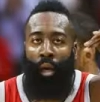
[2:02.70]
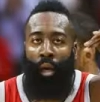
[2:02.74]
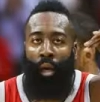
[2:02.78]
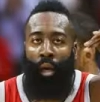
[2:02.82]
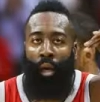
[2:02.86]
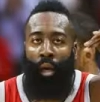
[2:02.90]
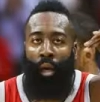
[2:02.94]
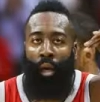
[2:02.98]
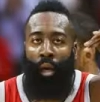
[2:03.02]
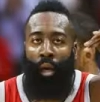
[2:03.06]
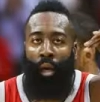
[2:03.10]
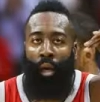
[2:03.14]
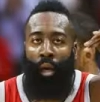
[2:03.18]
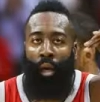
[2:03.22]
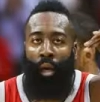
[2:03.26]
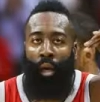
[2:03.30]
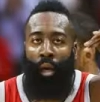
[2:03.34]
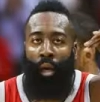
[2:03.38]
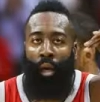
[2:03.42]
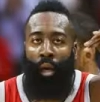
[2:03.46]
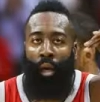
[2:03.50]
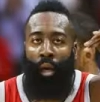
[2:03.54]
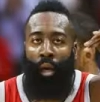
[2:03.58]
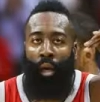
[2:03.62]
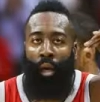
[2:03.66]

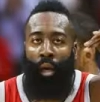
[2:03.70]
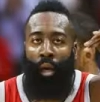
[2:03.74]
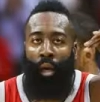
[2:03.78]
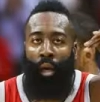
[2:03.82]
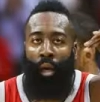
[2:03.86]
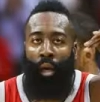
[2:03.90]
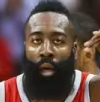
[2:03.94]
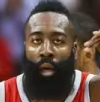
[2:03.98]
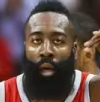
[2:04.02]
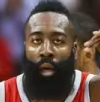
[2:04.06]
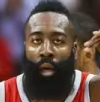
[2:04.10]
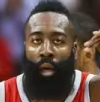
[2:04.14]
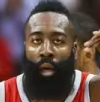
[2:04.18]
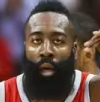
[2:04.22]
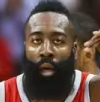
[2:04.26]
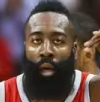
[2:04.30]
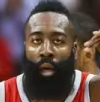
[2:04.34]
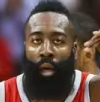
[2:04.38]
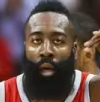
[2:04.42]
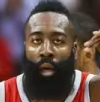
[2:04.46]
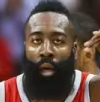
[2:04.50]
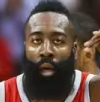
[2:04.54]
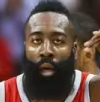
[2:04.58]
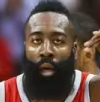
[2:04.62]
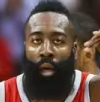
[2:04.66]

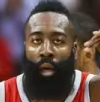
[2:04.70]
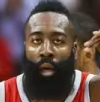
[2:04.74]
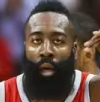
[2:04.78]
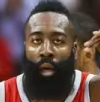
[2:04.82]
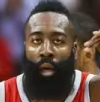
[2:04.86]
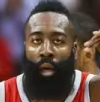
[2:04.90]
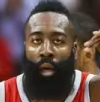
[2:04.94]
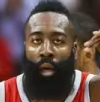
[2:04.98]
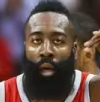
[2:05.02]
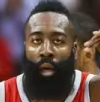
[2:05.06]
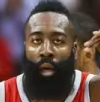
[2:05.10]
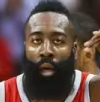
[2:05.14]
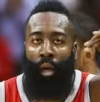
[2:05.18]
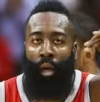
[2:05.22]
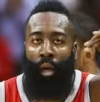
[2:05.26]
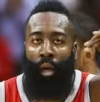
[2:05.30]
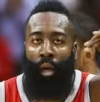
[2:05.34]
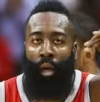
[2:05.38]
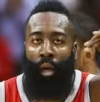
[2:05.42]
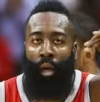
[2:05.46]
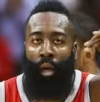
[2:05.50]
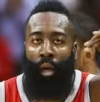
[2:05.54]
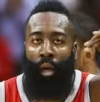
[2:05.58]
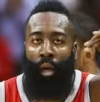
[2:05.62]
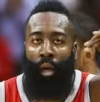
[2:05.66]

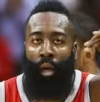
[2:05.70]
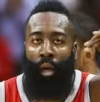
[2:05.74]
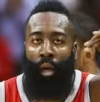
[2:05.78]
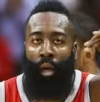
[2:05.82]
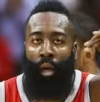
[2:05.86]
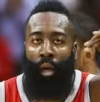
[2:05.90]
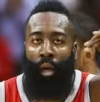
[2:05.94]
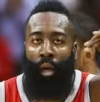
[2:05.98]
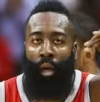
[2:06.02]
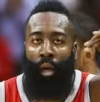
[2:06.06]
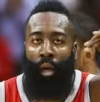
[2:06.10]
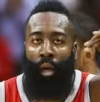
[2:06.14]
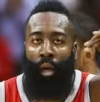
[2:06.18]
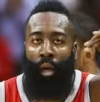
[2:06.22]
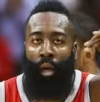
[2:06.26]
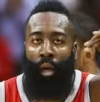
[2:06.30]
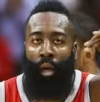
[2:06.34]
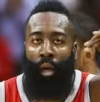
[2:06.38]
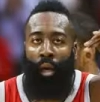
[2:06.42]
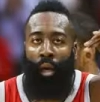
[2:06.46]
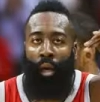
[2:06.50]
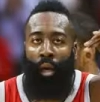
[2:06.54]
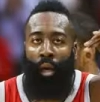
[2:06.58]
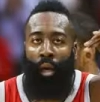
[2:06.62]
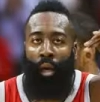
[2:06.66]

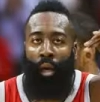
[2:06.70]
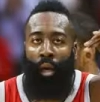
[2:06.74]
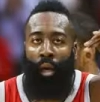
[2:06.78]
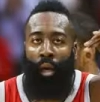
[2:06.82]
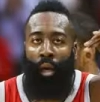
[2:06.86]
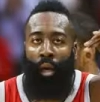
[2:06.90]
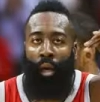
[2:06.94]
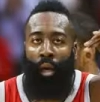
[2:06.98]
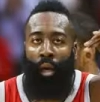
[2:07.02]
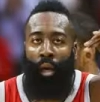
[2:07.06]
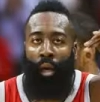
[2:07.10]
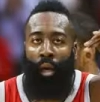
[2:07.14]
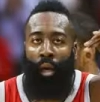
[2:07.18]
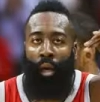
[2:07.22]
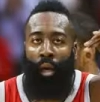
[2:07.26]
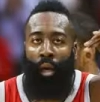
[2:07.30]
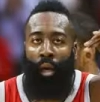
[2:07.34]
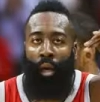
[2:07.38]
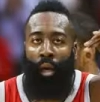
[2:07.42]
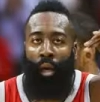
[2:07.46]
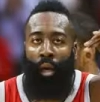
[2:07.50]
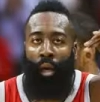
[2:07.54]
The face doesn't move, so there is nothing to read.